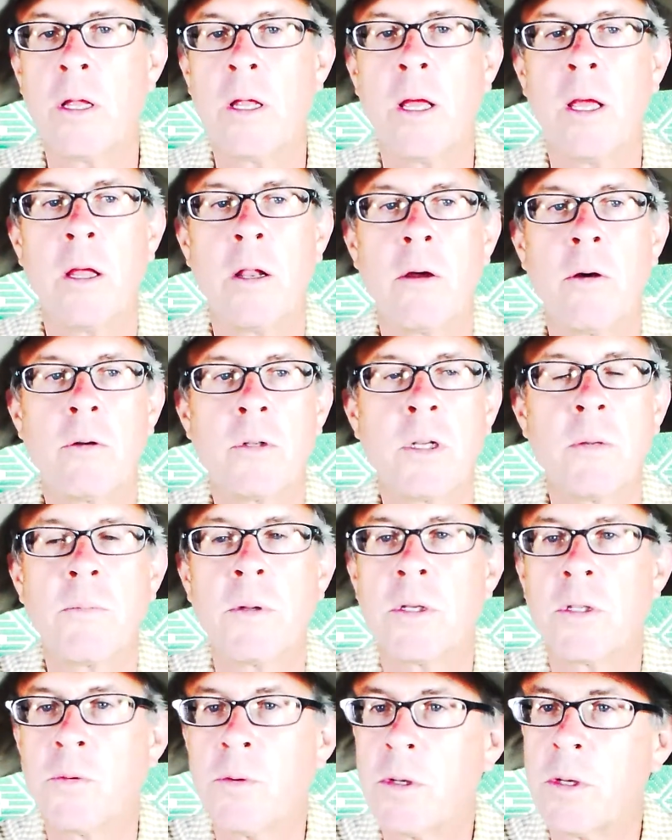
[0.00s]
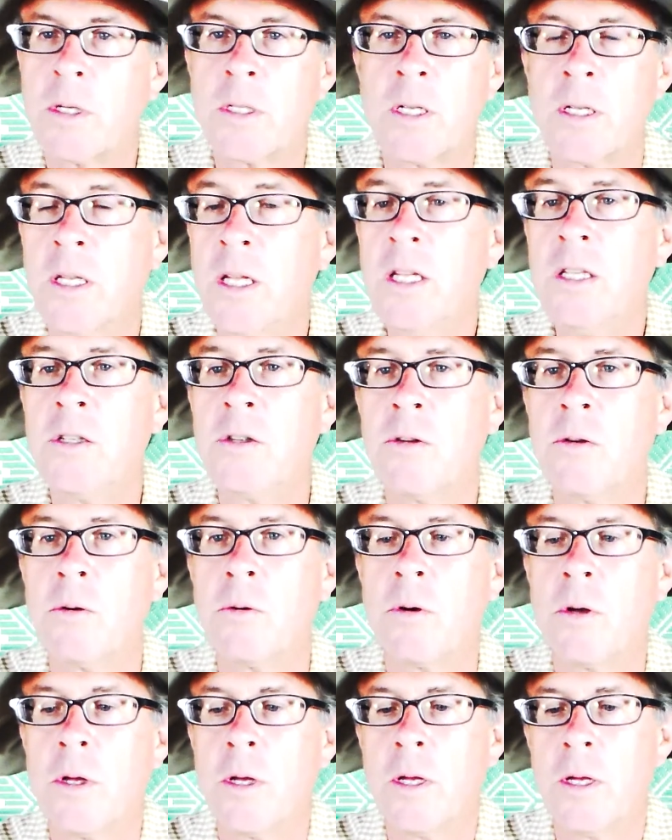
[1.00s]
And, you know, something sweet because it needs
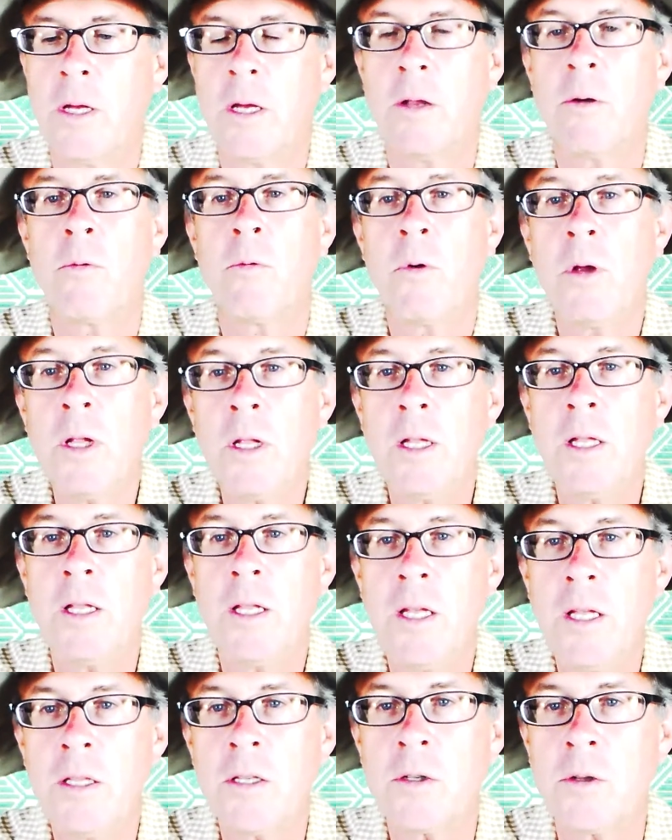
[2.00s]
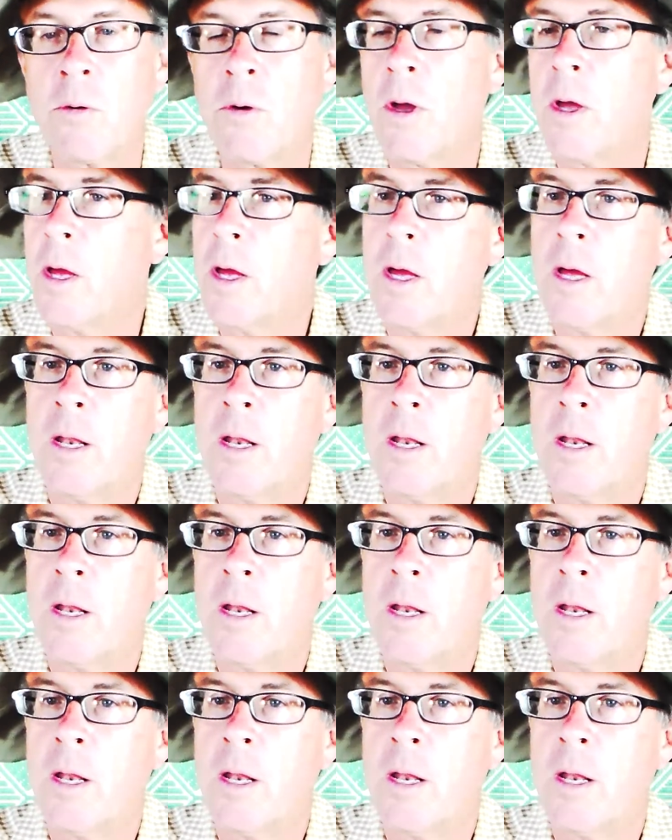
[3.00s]
to. It really needs to.